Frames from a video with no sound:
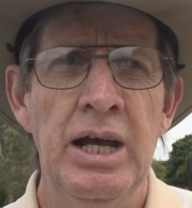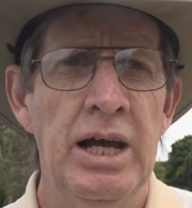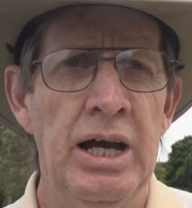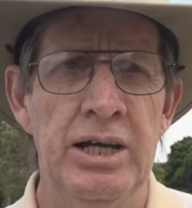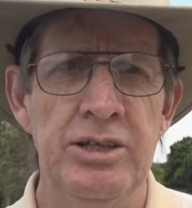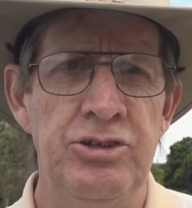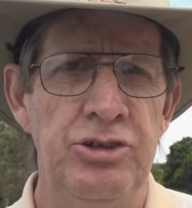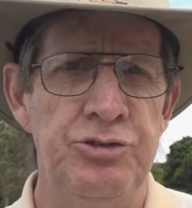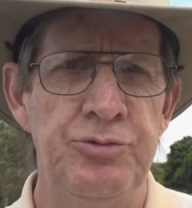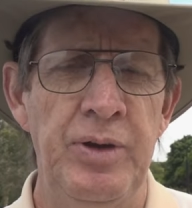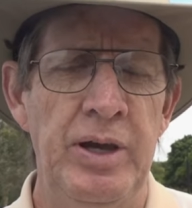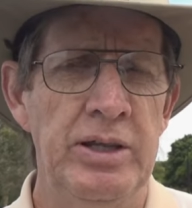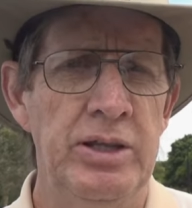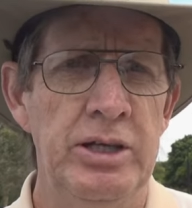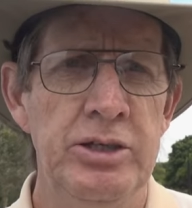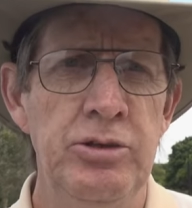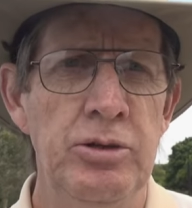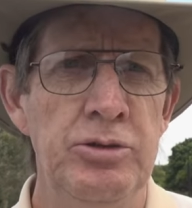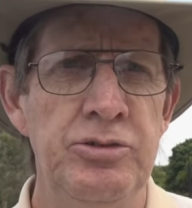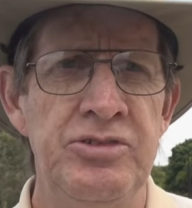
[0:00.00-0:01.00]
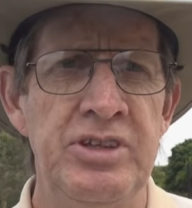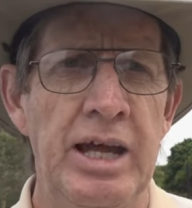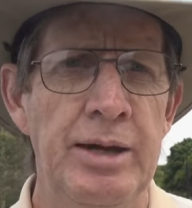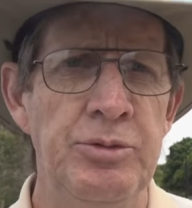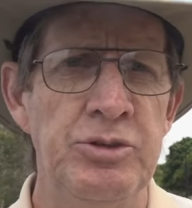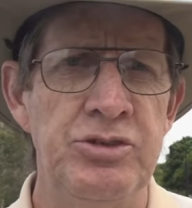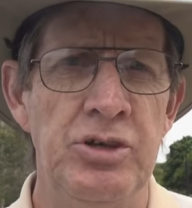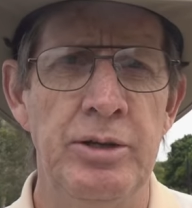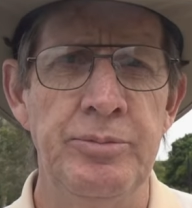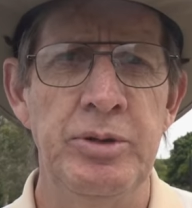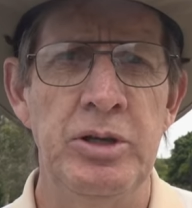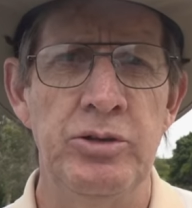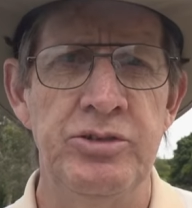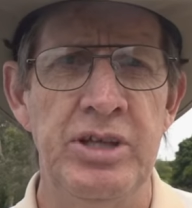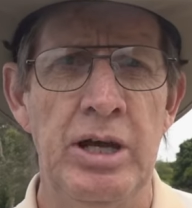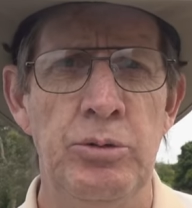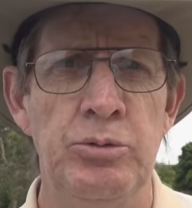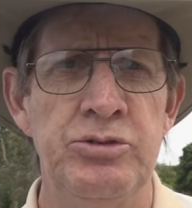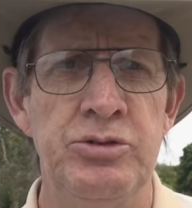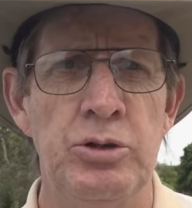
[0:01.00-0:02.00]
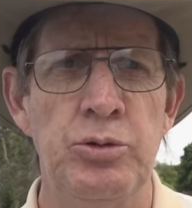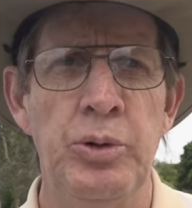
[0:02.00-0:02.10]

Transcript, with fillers: I just found I used Amazon because that was the